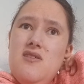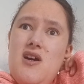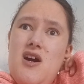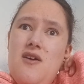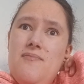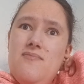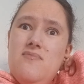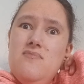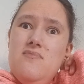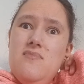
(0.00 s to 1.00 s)
a
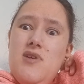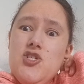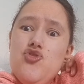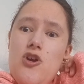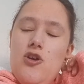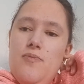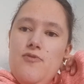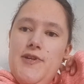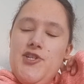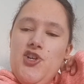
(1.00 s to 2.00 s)
drug
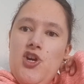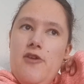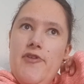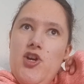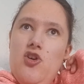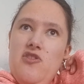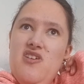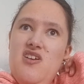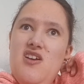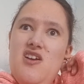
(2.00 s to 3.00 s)
operation going on,